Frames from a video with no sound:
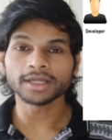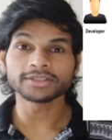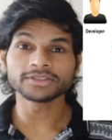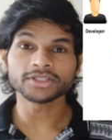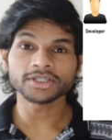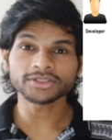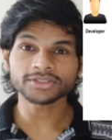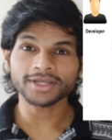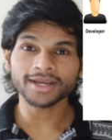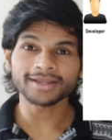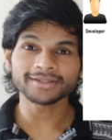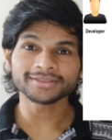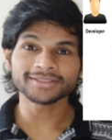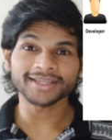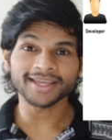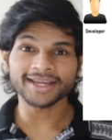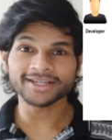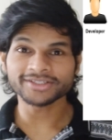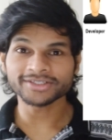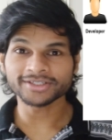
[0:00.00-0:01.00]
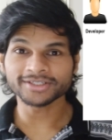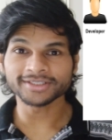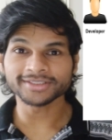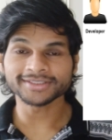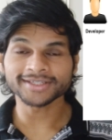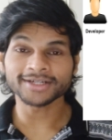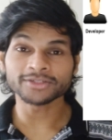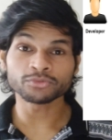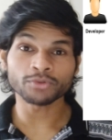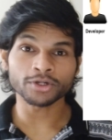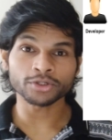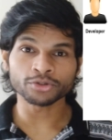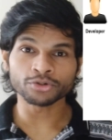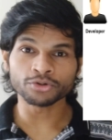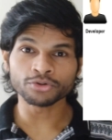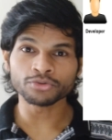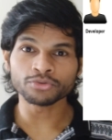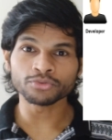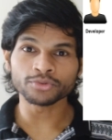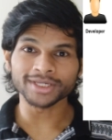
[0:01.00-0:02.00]
And just like the agent decides what
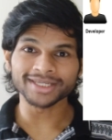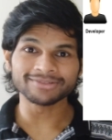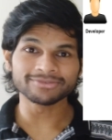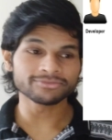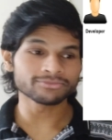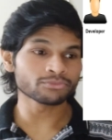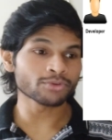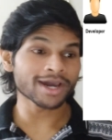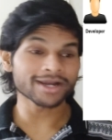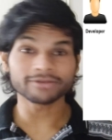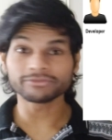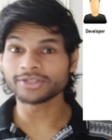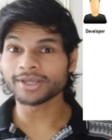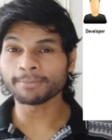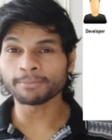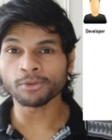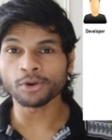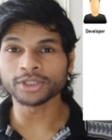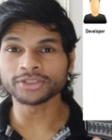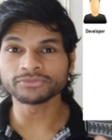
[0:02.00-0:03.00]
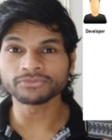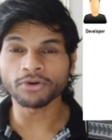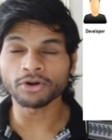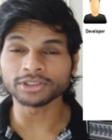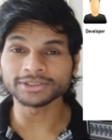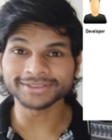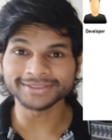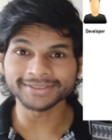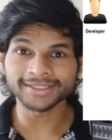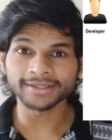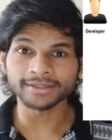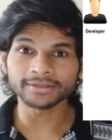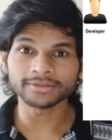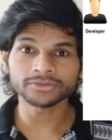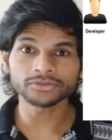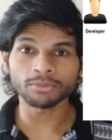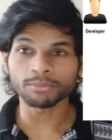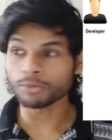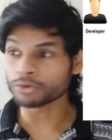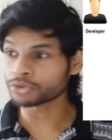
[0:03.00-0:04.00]
to do if one of the employees falls sick,
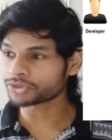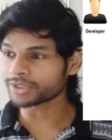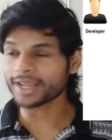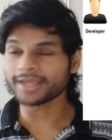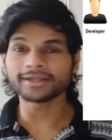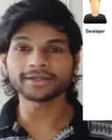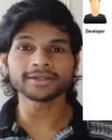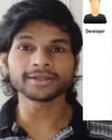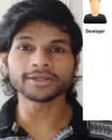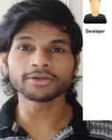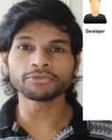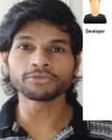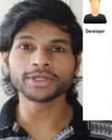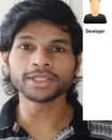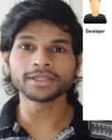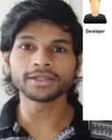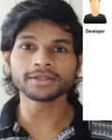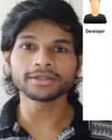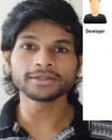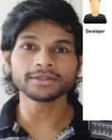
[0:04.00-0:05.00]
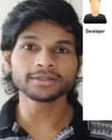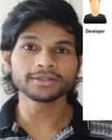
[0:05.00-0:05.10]
so most likely he will